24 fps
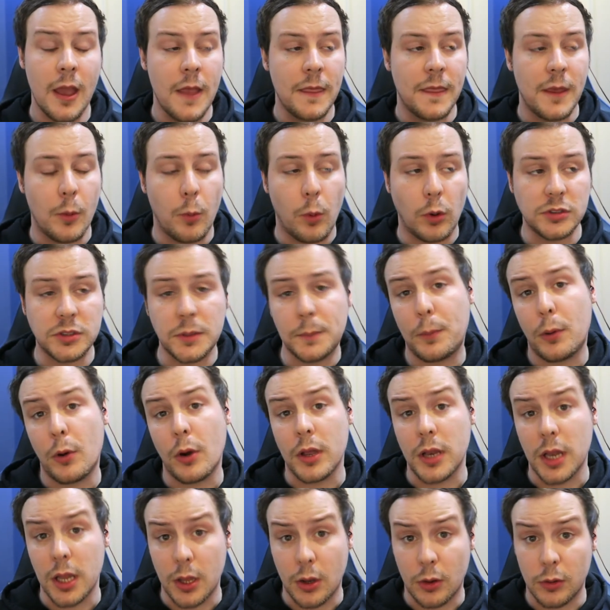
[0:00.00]
There was a
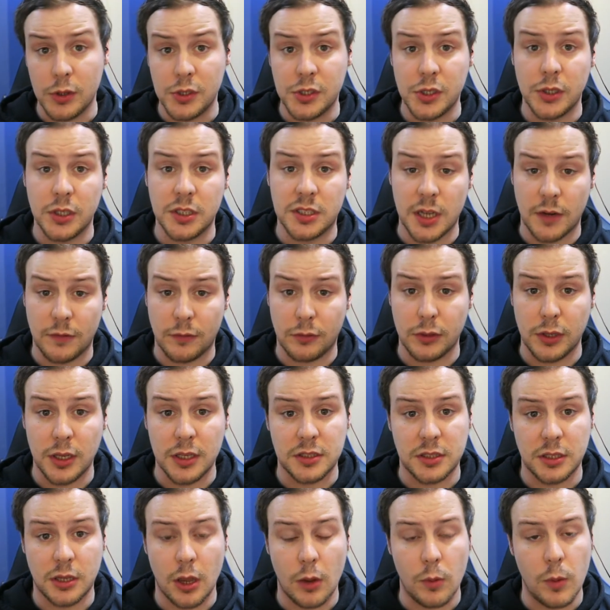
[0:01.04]
point in Call of Duty several
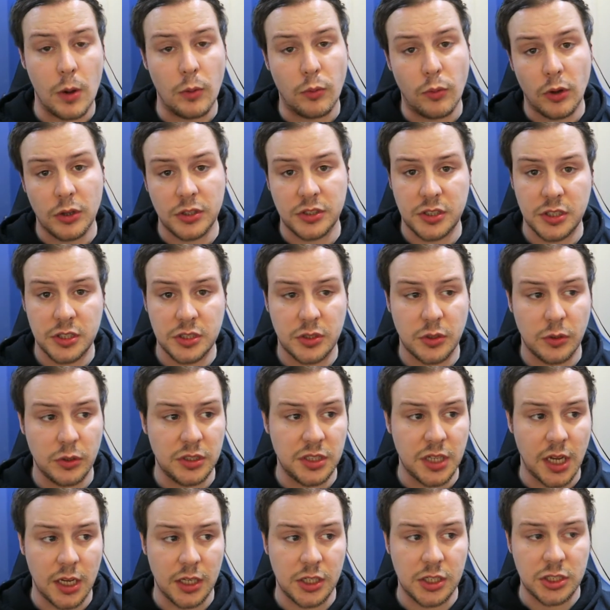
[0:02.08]
years ago where rosters
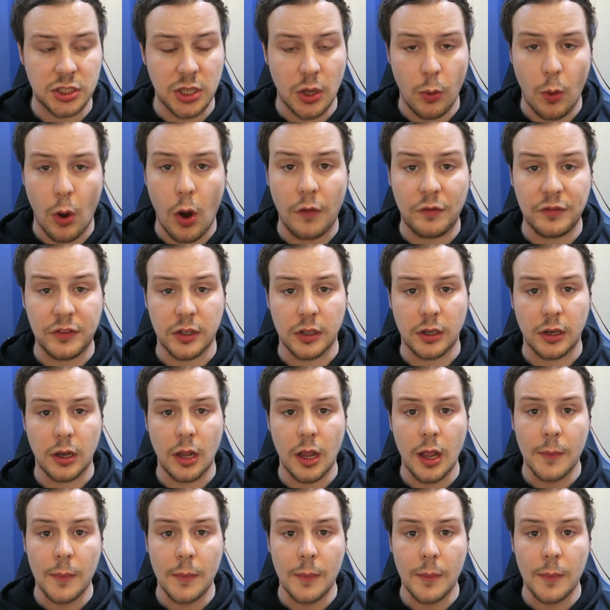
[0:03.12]
changed so often,